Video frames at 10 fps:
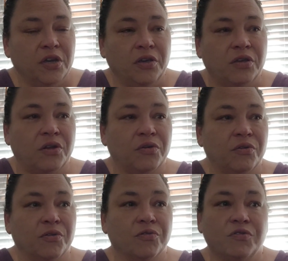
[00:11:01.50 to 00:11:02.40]
You know,
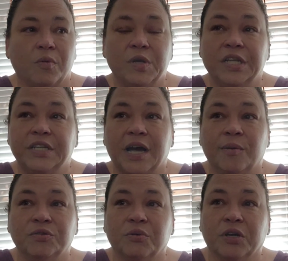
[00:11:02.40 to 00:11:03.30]
there are so many
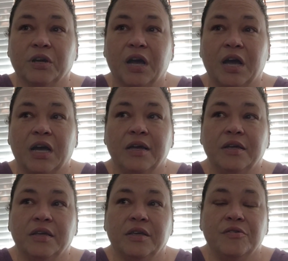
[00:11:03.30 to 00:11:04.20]
times where
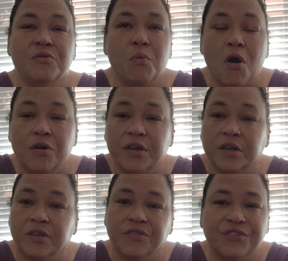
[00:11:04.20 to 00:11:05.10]
you walk in
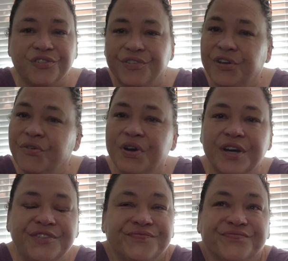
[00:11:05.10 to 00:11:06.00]
and you just, you know
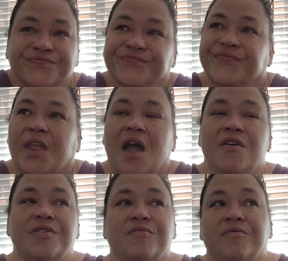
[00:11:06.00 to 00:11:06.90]
what, I
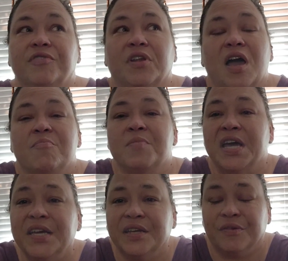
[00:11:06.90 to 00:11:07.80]
don't even feel like
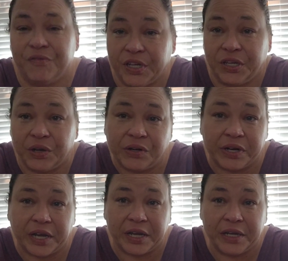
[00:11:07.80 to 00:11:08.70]
making a video
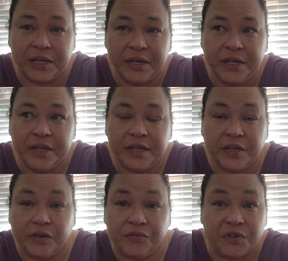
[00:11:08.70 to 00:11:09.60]
today.
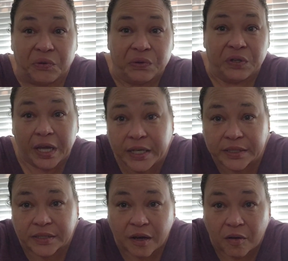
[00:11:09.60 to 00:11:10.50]
You feel
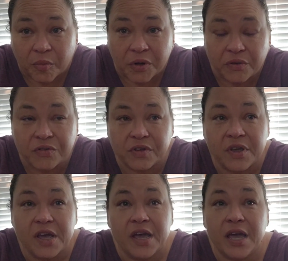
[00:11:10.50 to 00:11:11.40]
lazy almost.
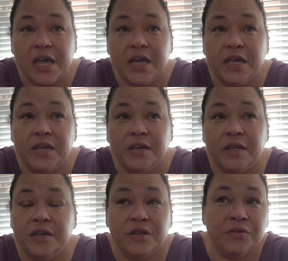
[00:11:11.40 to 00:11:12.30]
And
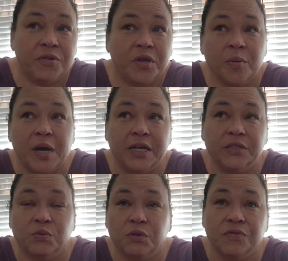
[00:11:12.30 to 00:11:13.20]
then you think about
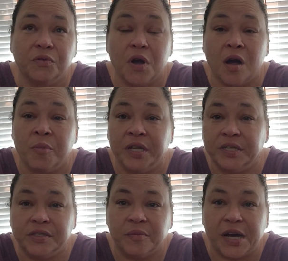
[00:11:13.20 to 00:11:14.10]
this wonderful comment
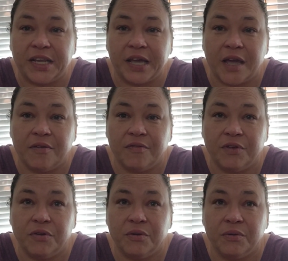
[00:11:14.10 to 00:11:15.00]
that somebody gave
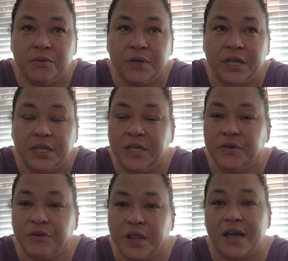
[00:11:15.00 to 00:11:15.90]
you, and then
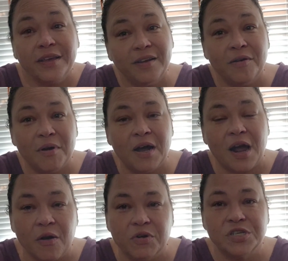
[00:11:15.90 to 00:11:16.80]
you're like, you know what,
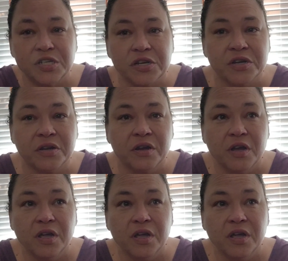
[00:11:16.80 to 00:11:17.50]
I want to share